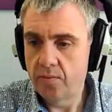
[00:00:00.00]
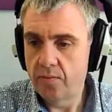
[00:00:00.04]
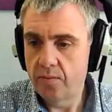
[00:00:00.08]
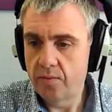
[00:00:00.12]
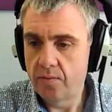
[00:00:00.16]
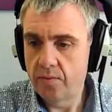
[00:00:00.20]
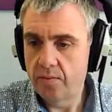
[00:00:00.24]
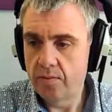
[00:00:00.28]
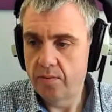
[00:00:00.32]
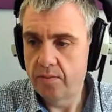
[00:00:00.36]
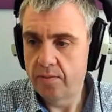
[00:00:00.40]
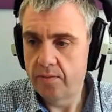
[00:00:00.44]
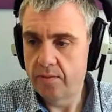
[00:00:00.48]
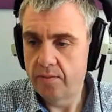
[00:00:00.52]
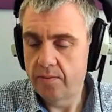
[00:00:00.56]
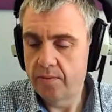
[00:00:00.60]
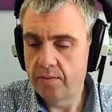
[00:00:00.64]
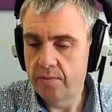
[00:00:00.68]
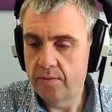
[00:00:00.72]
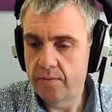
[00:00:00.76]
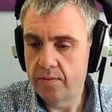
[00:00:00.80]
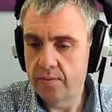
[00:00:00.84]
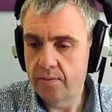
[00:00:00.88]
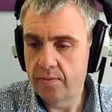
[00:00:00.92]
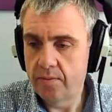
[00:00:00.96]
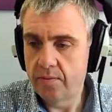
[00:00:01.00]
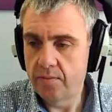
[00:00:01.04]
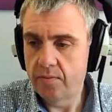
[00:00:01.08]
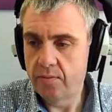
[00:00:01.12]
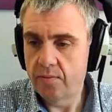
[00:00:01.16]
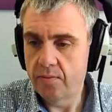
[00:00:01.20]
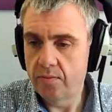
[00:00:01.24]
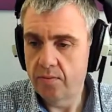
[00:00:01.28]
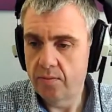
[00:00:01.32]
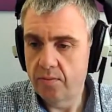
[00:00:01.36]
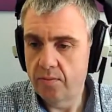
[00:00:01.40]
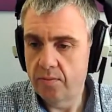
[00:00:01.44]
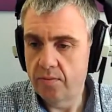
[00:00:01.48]

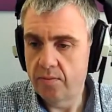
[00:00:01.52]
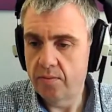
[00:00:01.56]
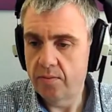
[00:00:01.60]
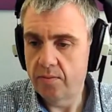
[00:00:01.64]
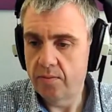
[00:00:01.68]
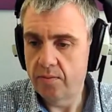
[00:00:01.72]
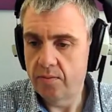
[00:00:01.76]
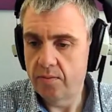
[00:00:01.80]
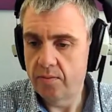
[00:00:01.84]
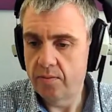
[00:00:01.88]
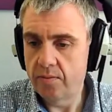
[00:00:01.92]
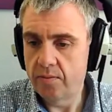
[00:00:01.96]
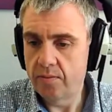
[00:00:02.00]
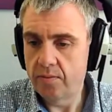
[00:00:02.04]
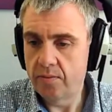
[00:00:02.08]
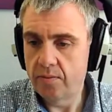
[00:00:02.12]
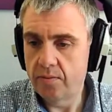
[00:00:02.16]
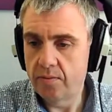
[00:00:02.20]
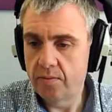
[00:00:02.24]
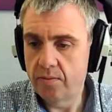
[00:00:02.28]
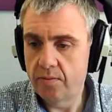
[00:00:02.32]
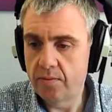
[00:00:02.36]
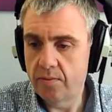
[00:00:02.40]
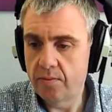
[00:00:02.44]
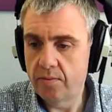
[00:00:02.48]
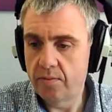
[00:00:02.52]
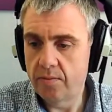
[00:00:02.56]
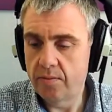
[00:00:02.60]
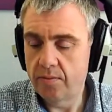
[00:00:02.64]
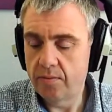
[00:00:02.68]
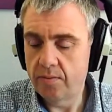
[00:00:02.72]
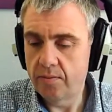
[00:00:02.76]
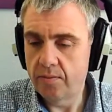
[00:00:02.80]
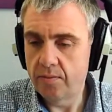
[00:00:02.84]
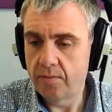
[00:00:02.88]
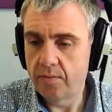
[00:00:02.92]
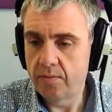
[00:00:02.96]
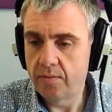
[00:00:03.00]

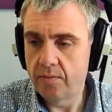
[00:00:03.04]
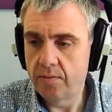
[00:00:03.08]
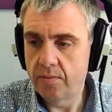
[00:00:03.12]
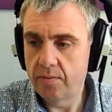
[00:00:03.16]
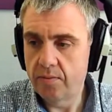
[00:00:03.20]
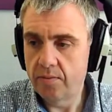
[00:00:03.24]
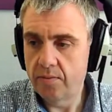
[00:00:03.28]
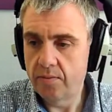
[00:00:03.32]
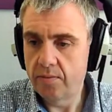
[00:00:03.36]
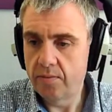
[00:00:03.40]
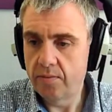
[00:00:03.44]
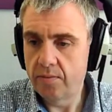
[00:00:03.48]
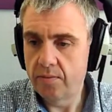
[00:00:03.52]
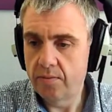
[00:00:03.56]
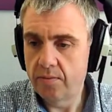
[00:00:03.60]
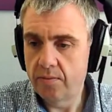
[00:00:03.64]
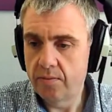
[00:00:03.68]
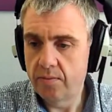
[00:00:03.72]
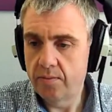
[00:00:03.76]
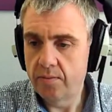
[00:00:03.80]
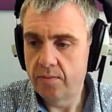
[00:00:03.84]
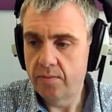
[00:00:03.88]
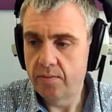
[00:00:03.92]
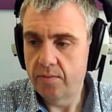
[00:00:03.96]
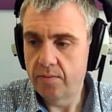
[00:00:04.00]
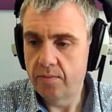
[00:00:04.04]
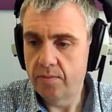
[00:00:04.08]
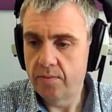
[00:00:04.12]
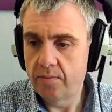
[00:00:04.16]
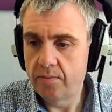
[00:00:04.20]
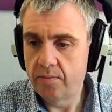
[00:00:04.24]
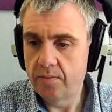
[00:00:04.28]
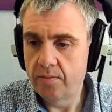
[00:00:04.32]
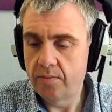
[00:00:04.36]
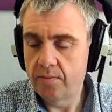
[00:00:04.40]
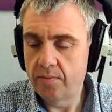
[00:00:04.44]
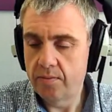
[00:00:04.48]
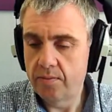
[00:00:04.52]

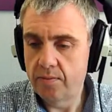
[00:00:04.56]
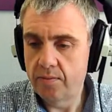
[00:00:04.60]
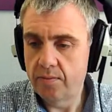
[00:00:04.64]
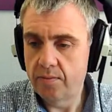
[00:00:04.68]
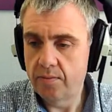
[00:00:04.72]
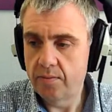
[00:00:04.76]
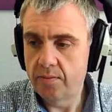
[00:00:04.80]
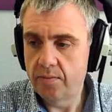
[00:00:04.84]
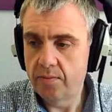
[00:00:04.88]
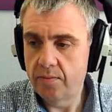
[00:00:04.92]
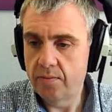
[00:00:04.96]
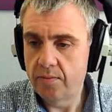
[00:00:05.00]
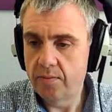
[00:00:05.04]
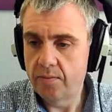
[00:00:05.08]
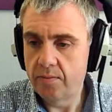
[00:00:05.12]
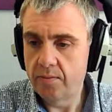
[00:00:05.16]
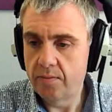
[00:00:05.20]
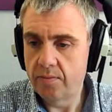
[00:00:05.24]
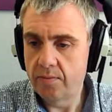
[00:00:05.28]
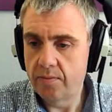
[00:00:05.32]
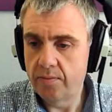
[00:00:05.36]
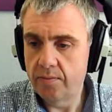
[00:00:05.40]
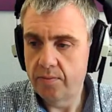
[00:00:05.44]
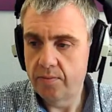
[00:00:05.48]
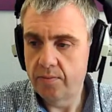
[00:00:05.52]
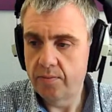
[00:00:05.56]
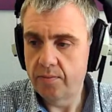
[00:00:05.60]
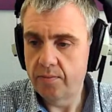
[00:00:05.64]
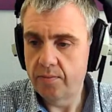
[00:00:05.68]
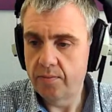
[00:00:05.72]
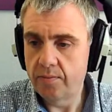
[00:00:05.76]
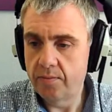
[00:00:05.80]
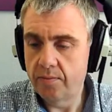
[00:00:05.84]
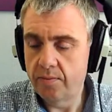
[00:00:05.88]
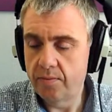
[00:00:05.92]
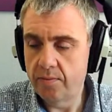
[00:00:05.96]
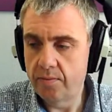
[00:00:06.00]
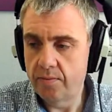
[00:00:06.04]

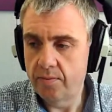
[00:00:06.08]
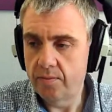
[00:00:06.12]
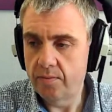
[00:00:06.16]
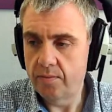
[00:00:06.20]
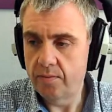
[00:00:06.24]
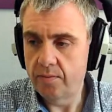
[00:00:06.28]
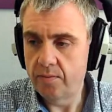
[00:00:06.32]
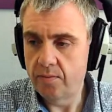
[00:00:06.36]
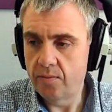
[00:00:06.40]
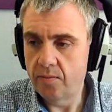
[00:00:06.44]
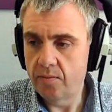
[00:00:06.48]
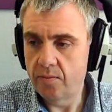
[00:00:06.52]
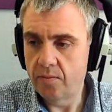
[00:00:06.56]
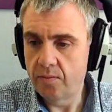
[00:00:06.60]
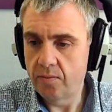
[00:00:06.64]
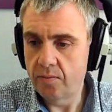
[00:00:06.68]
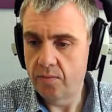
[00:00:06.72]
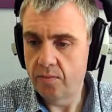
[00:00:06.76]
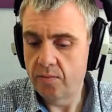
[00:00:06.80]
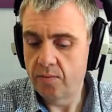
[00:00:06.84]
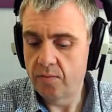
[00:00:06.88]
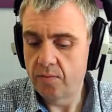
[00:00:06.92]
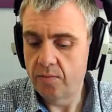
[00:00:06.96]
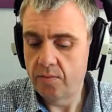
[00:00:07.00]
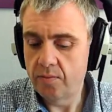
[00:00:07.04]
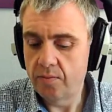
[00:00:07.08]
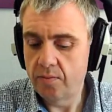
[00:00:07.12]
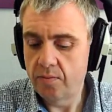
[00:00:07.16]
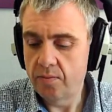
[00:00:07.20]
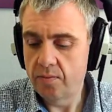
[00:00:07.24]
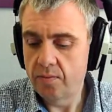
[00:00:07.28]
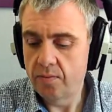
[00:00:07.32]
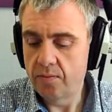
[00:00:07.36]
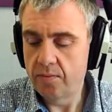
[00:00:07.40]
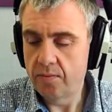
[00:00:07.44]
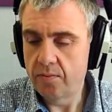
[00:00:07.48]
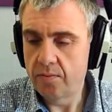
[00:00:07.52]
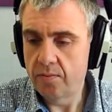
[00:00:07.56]

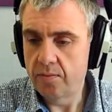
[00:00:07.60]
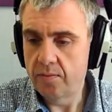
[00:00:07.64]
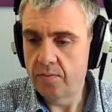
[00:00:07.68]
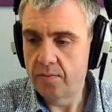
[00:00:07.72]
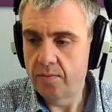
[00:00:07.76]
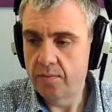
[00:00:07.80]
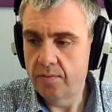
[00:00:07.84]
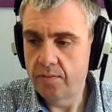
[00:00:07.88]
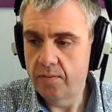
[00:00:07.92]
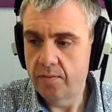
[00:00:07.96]
(silent)